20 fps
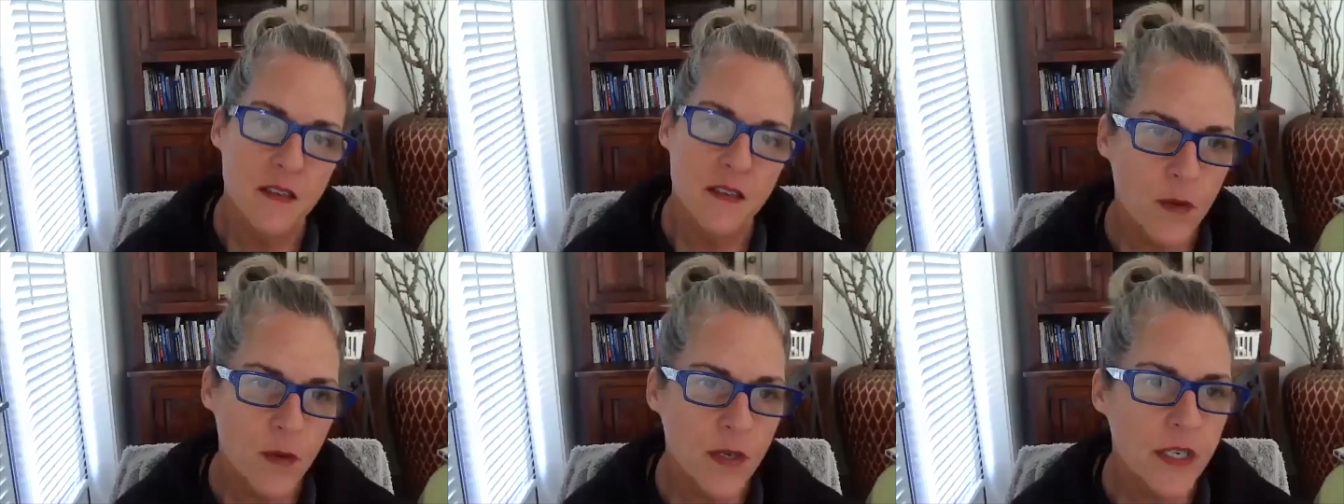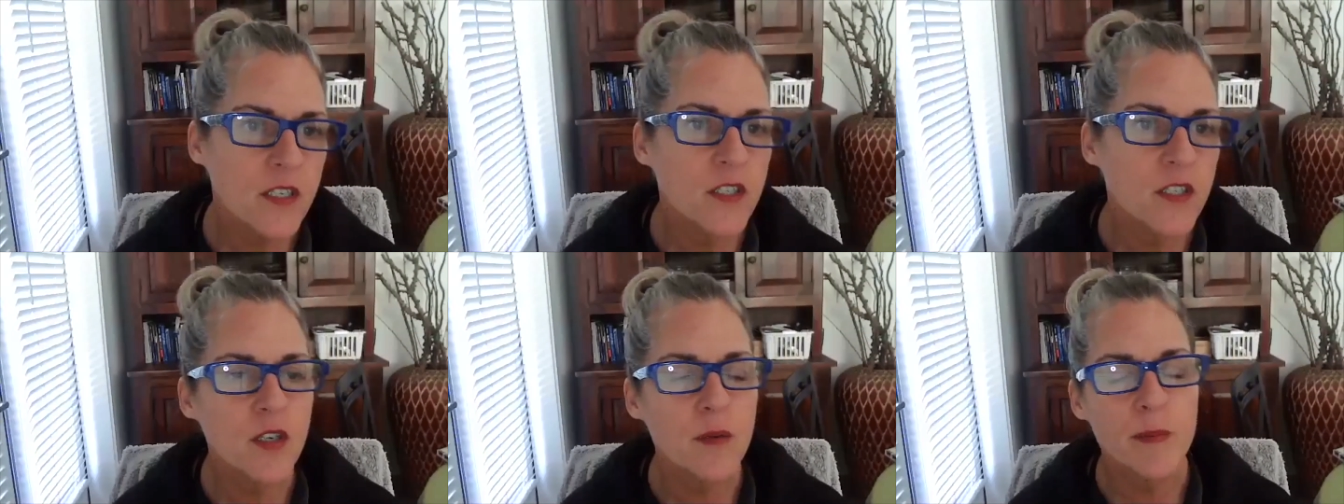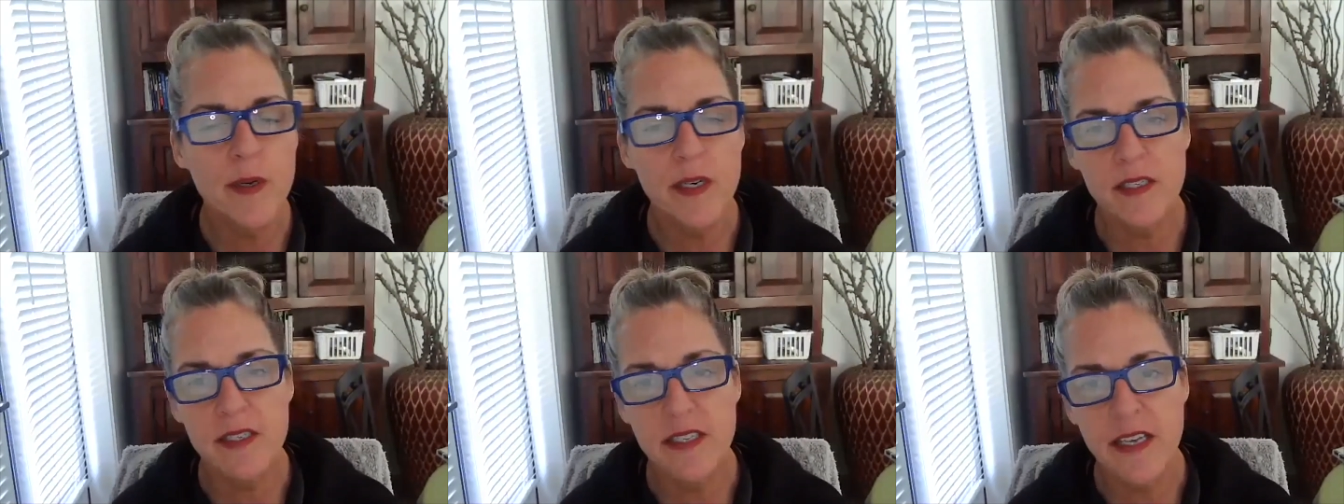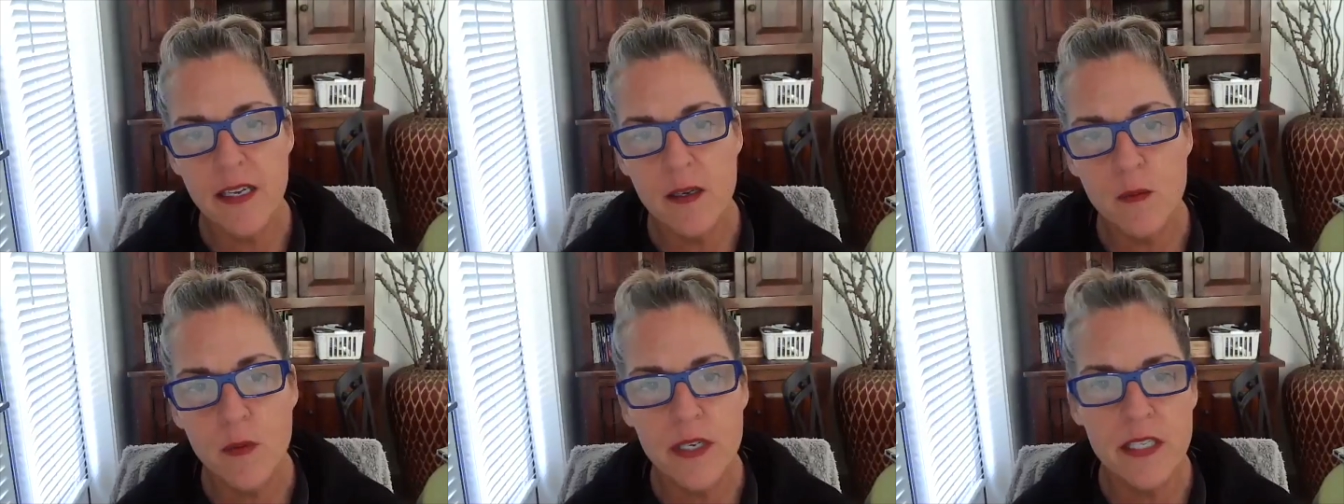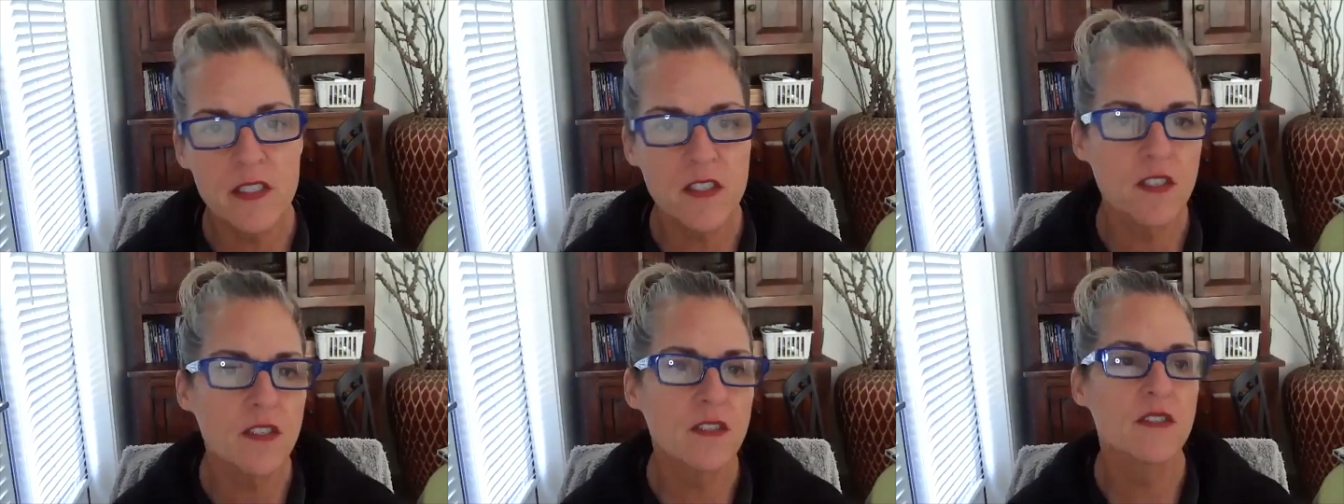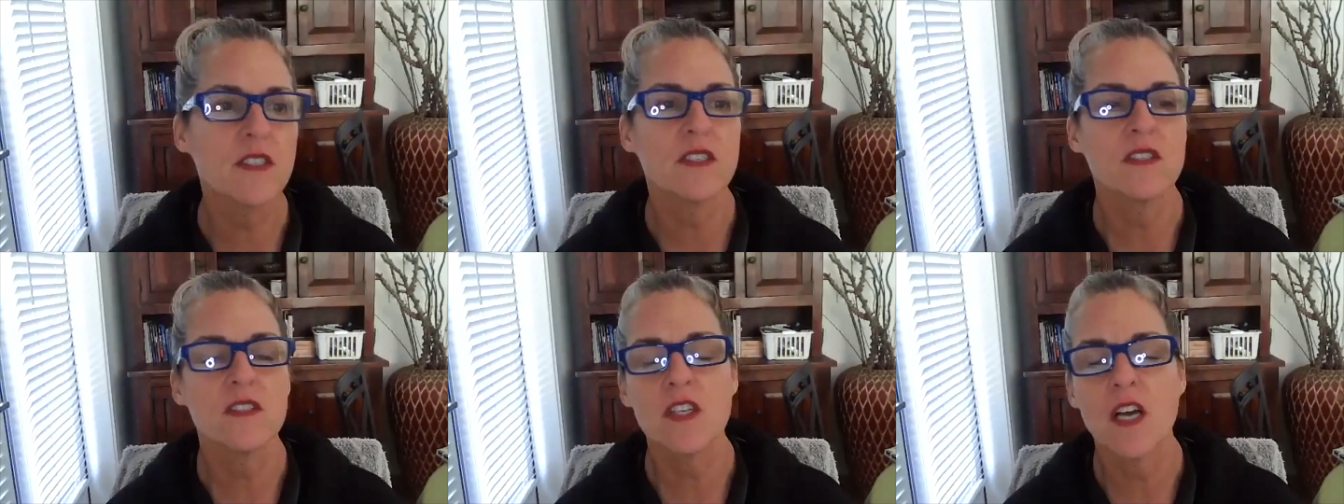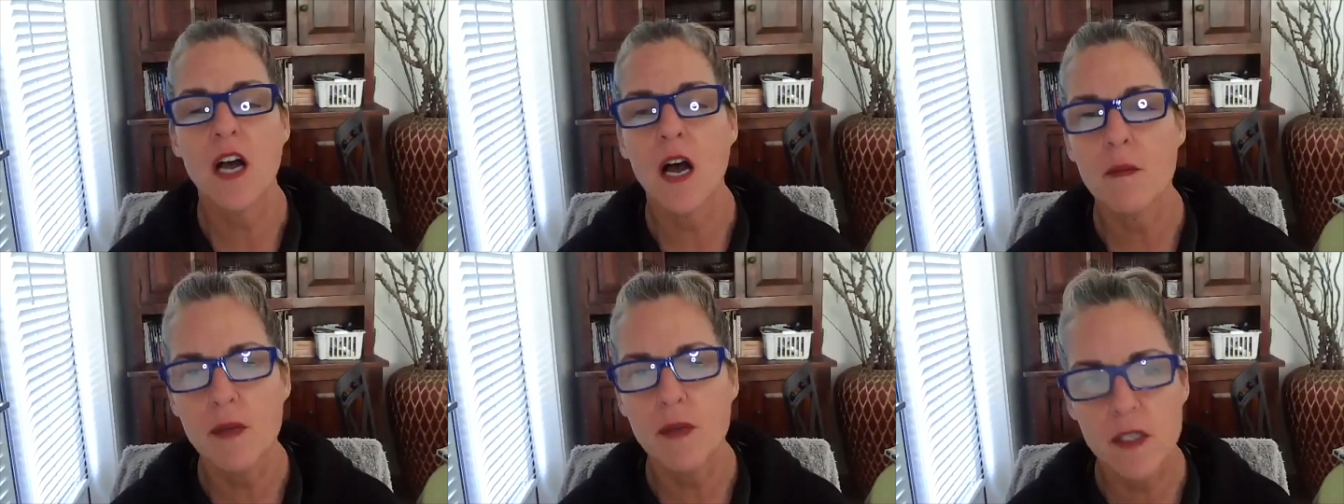When is your birthday? When's yours and
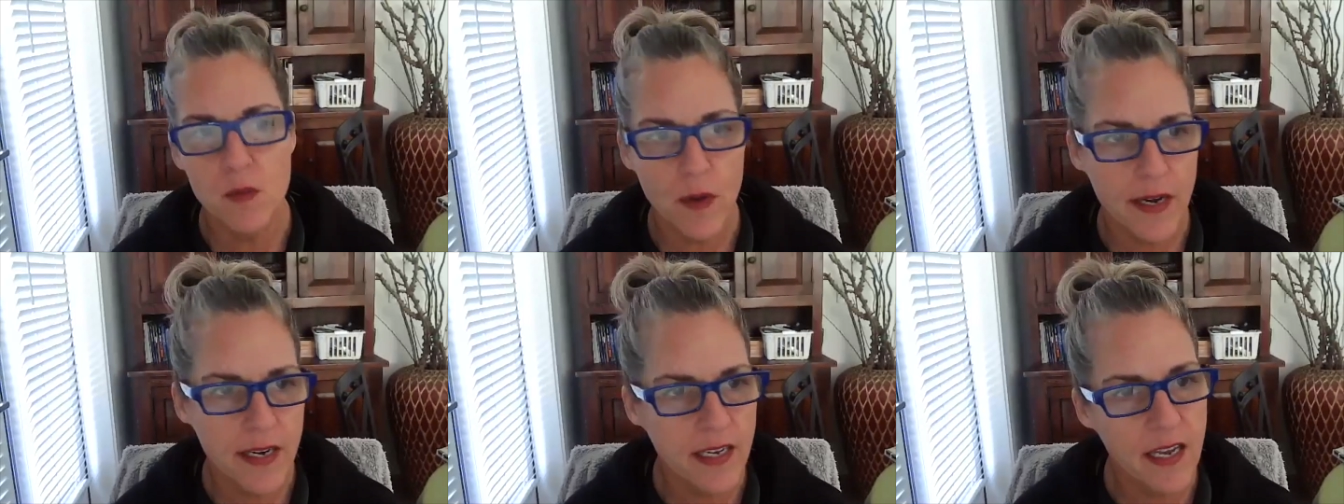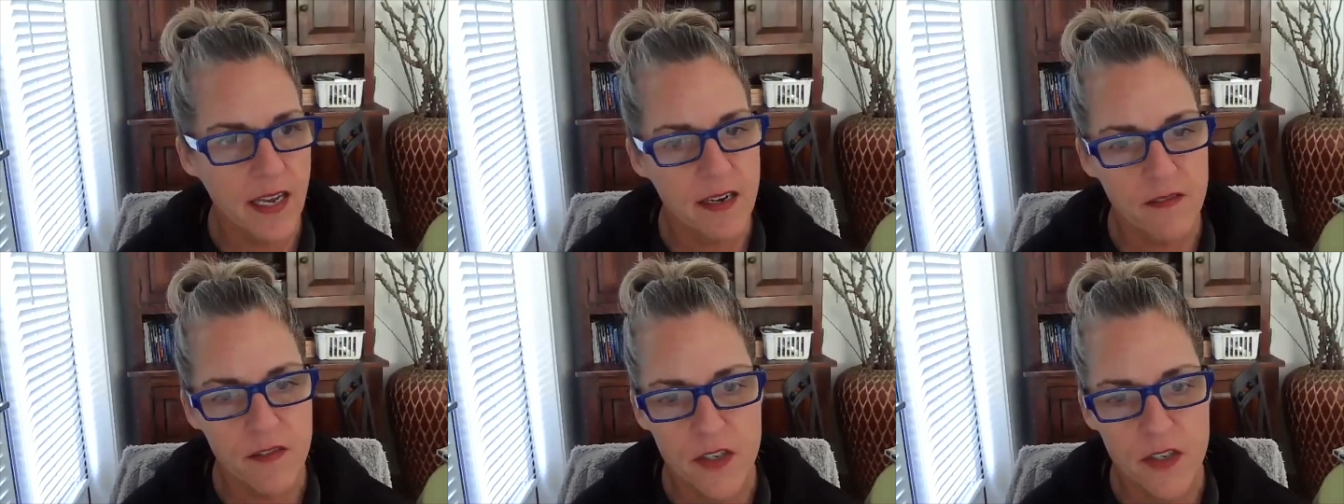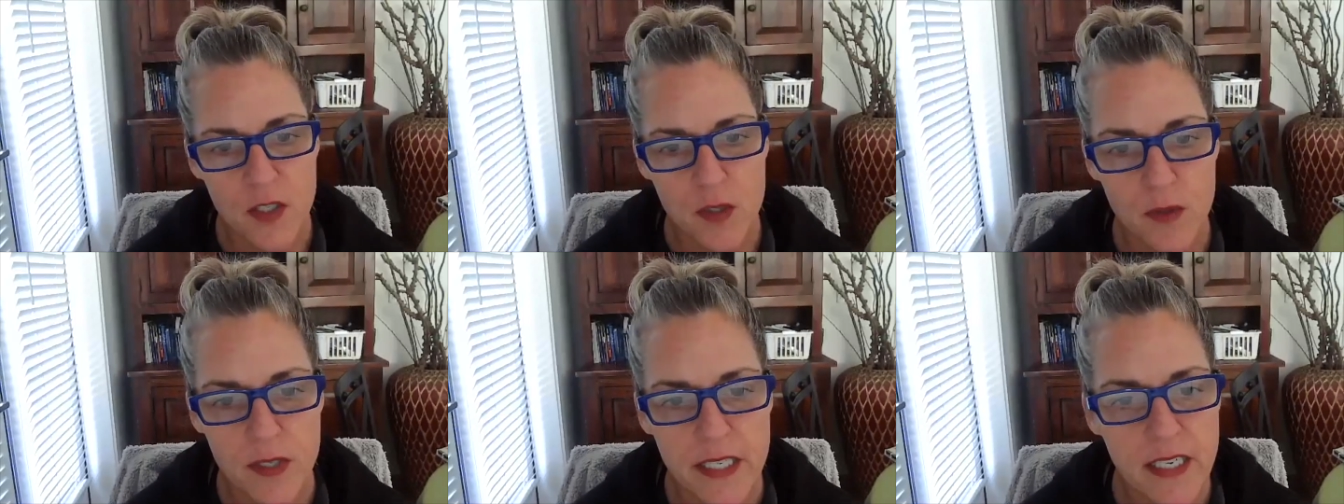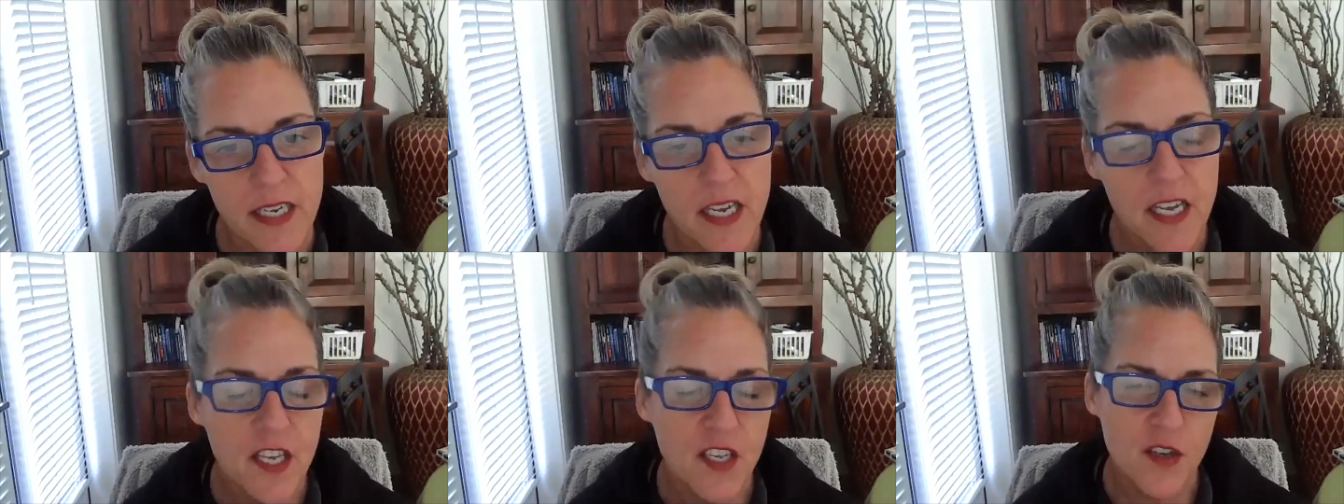Tommy's wedding anniversary?